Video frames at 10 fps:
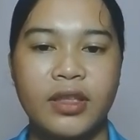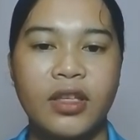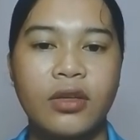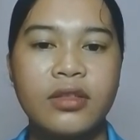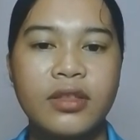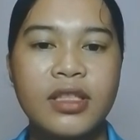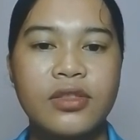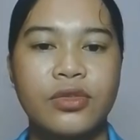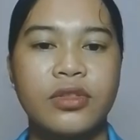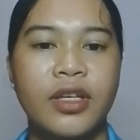The
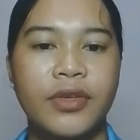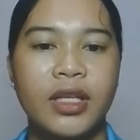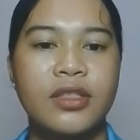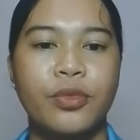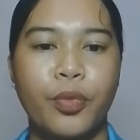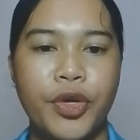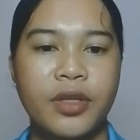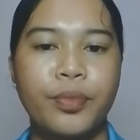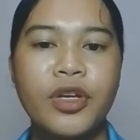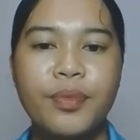contents should directly support
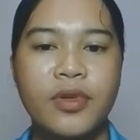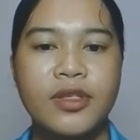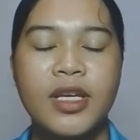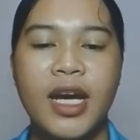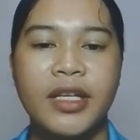the purpose